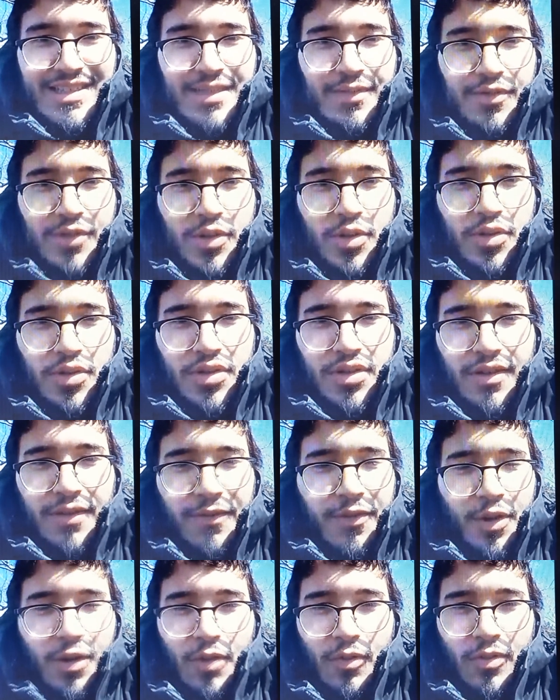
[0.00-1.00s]
If you if
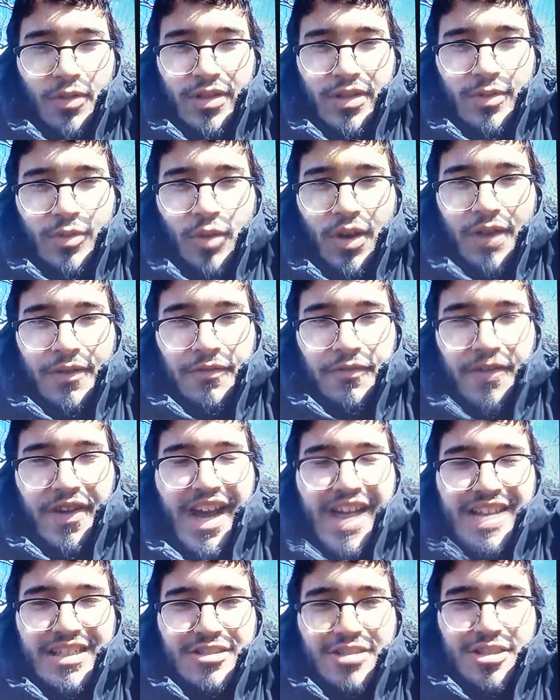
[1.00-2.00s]
you don't really want
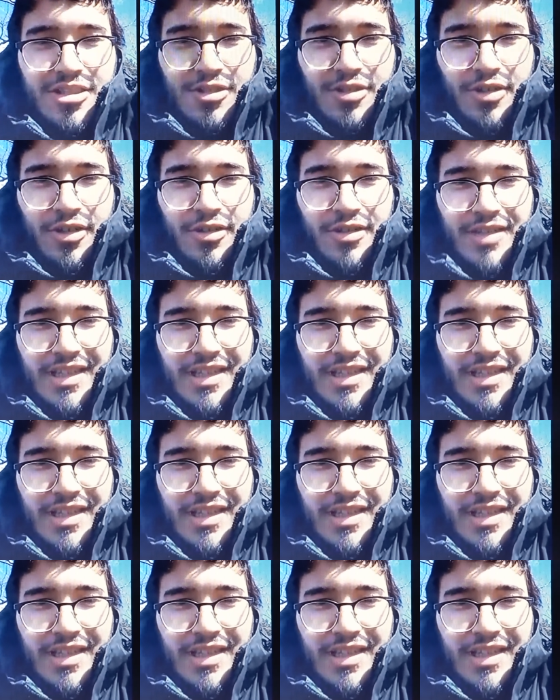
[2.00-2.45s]
fat and sugar,